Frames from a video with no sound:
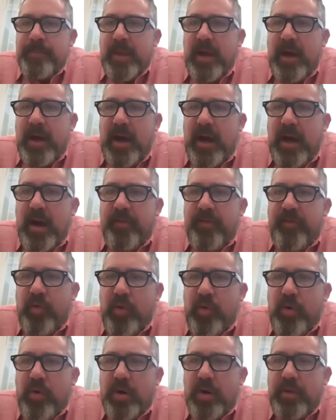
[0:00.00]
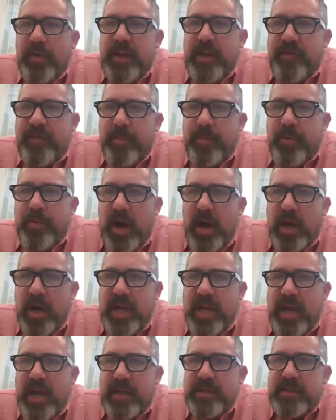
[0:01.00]
Uh, for the different
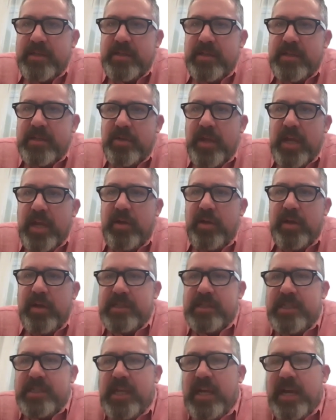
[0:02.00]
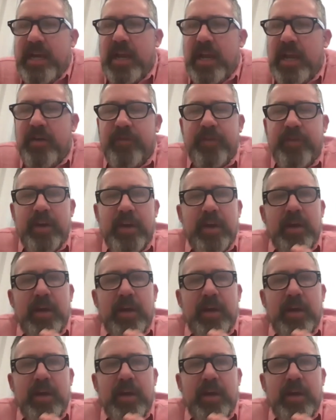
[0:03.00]
projects so that you can see kind of,